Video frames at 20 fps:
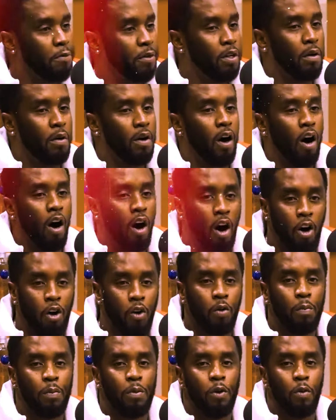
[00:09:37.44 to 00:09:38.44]
for the
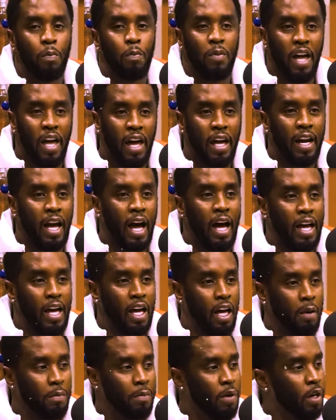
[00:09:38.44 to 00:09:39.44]
honorable man I
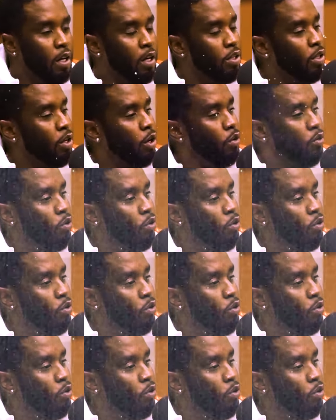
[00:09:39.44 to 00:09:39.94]
am, the